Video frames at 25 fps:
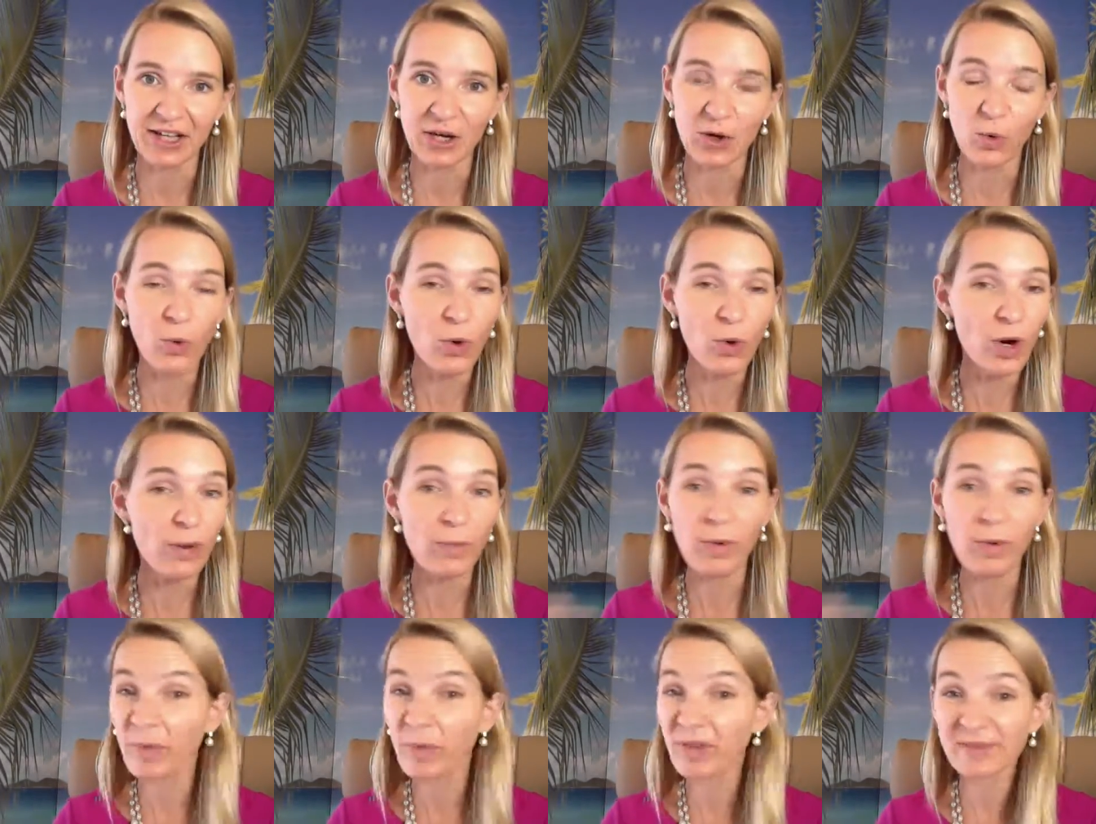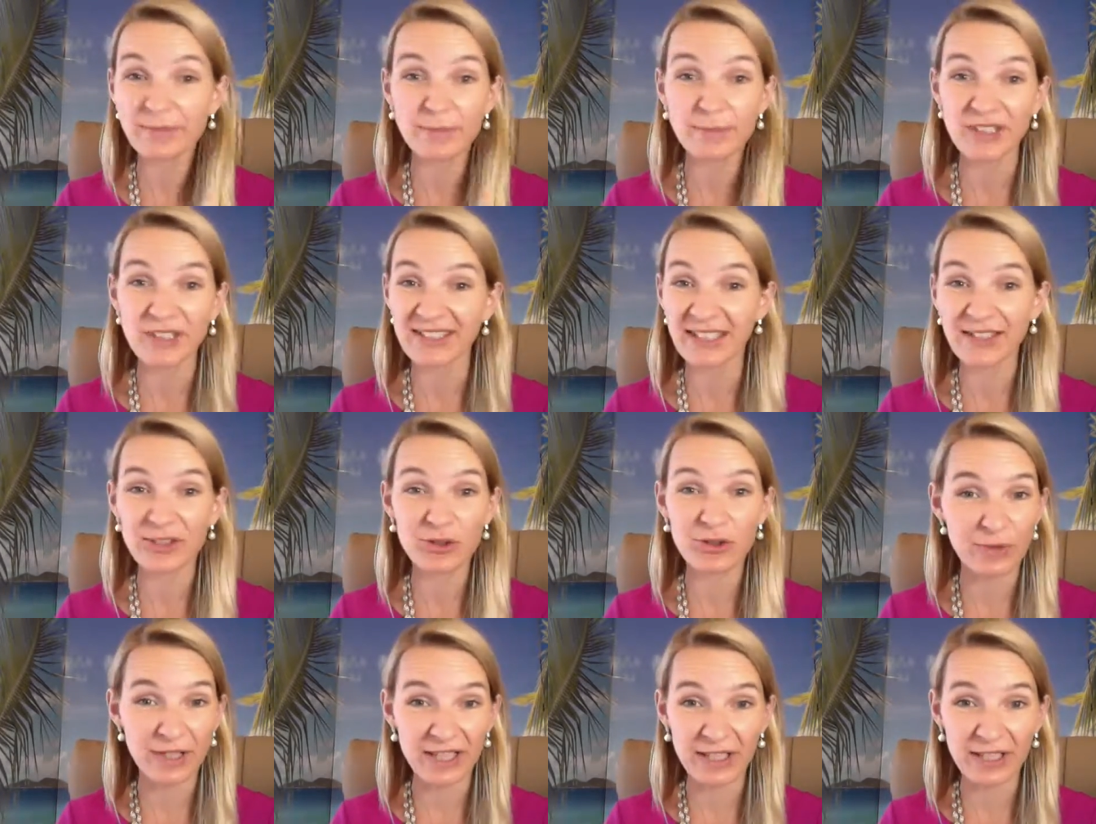Or what was, was I
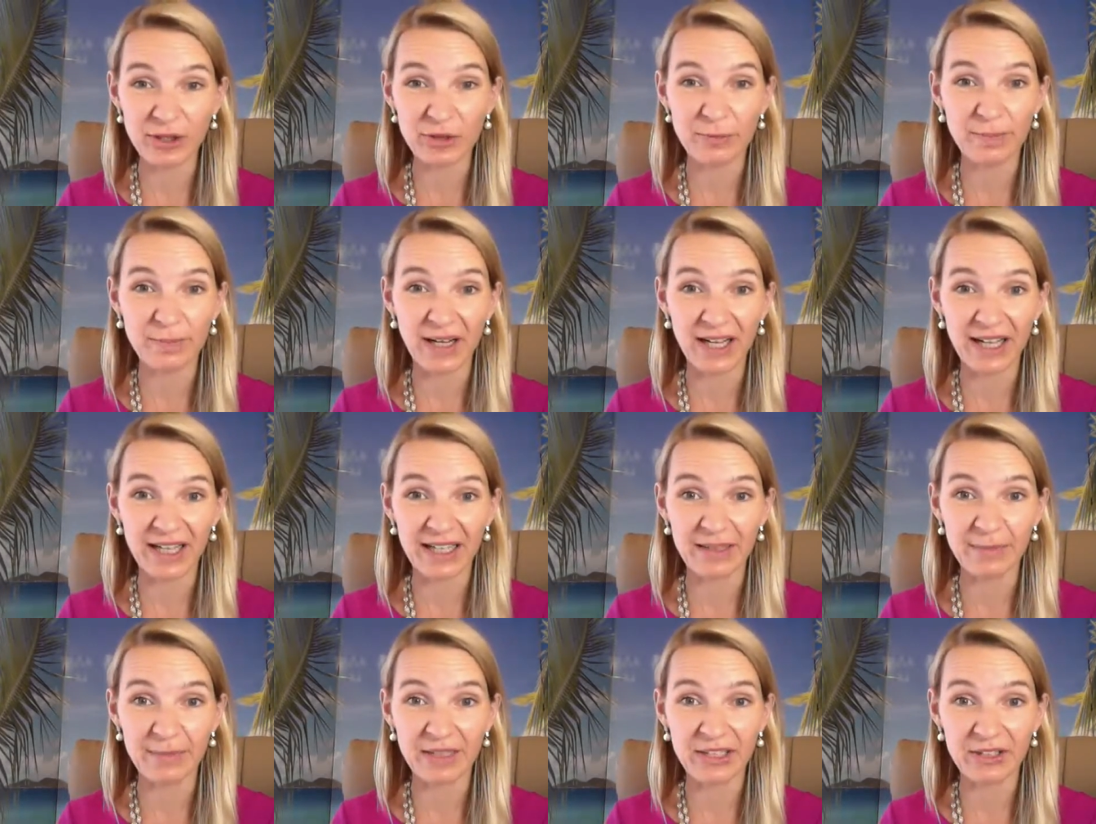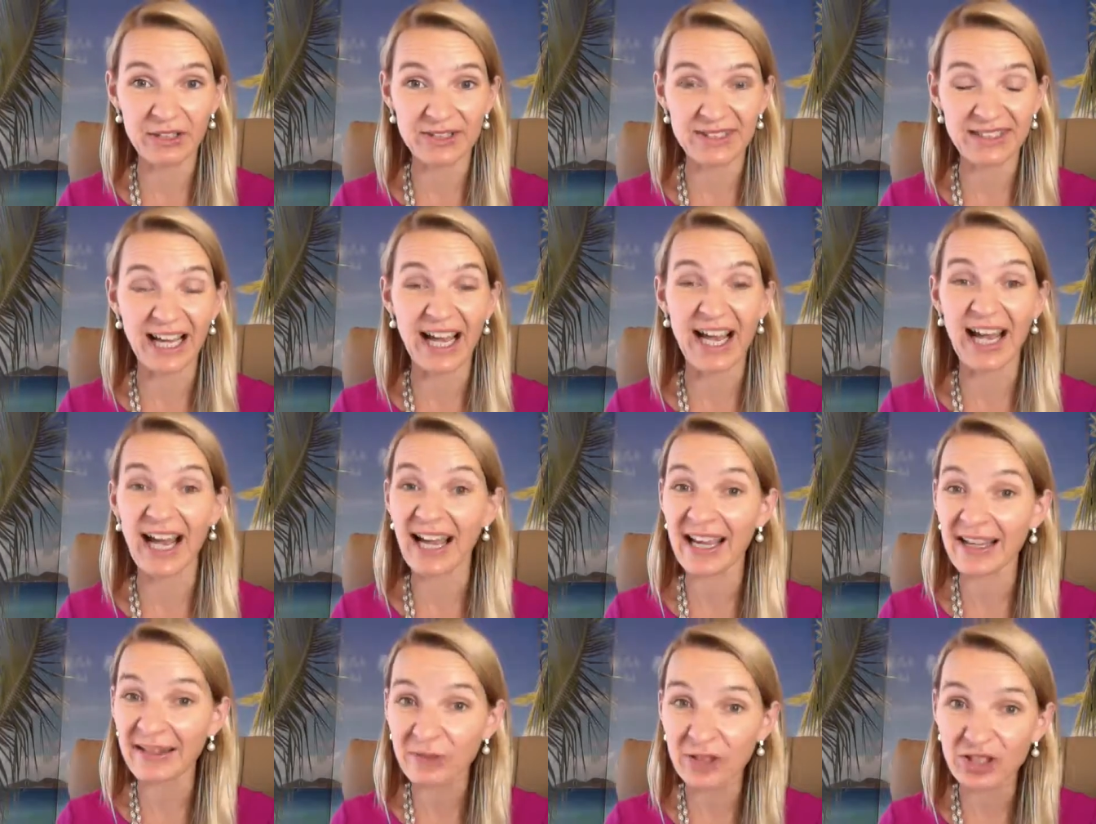triggered by? Because
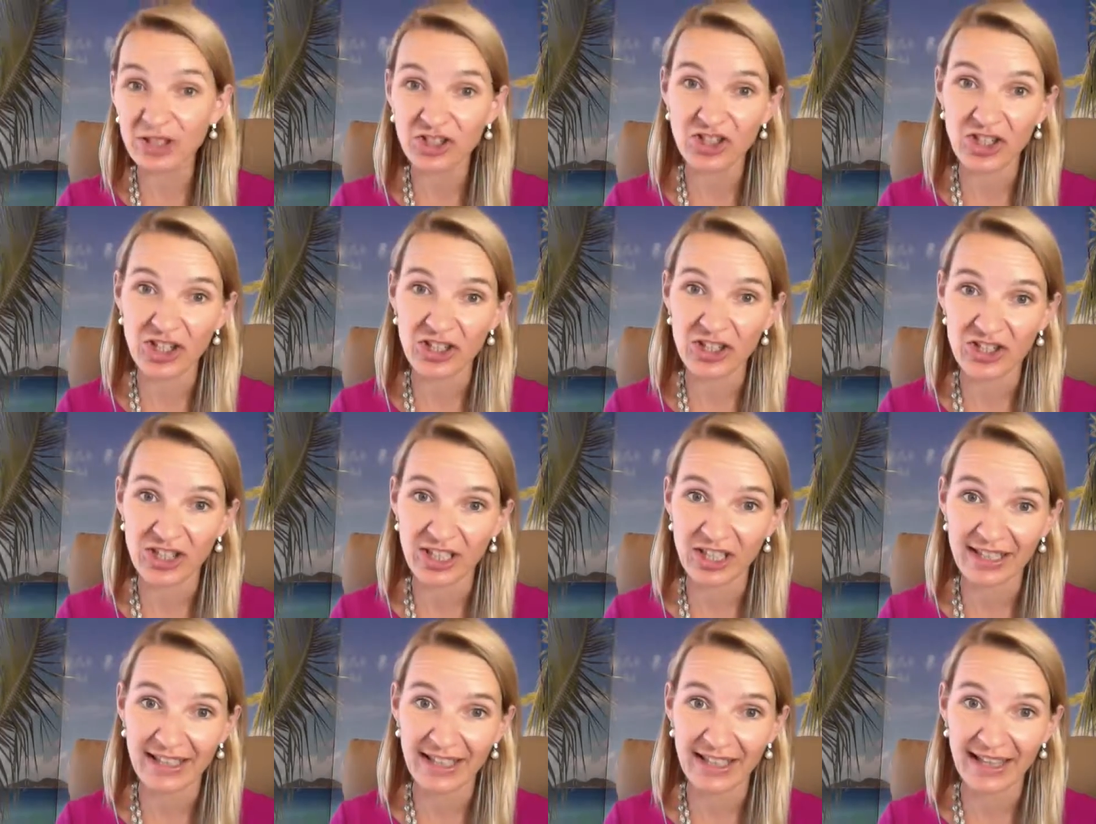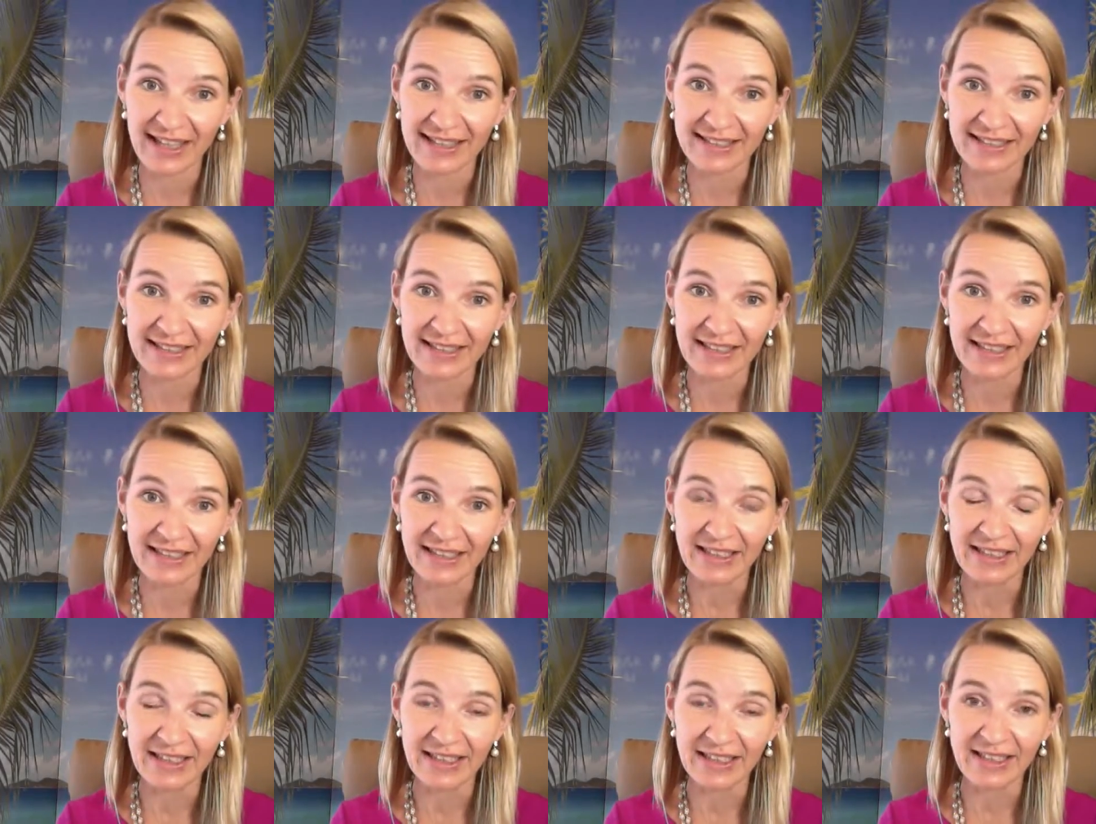I was judging that
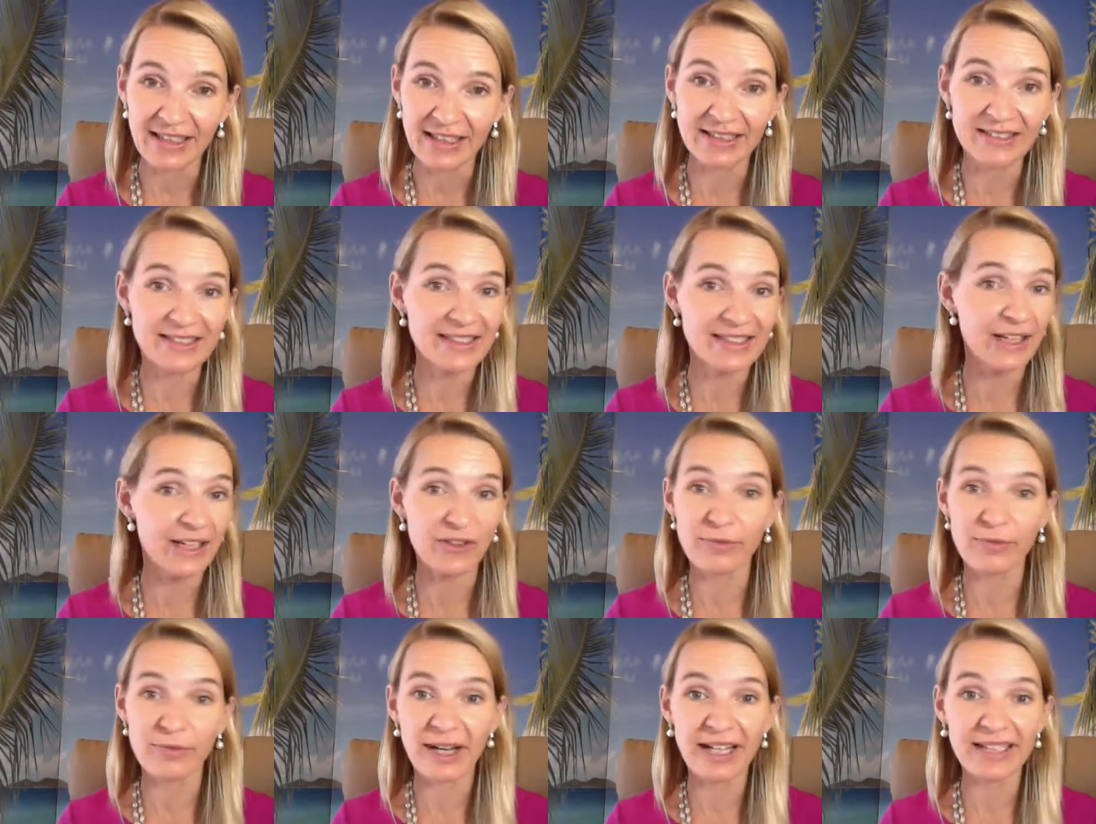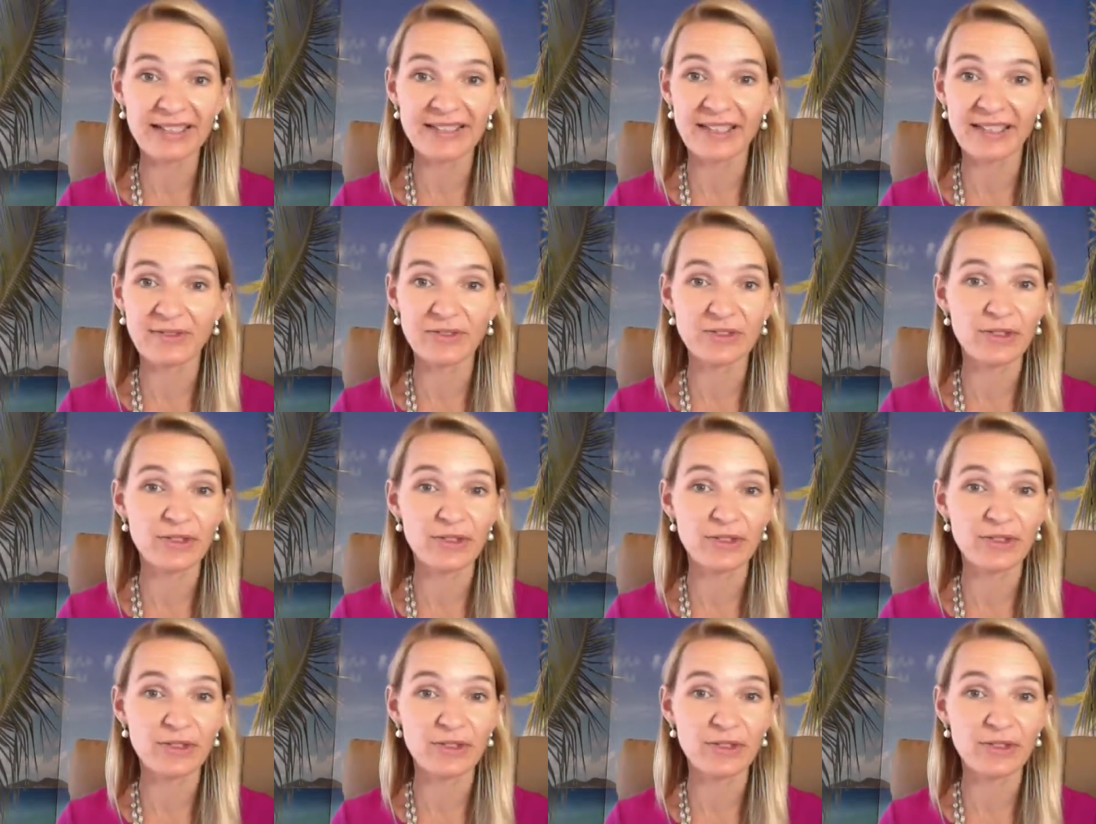inside of myself.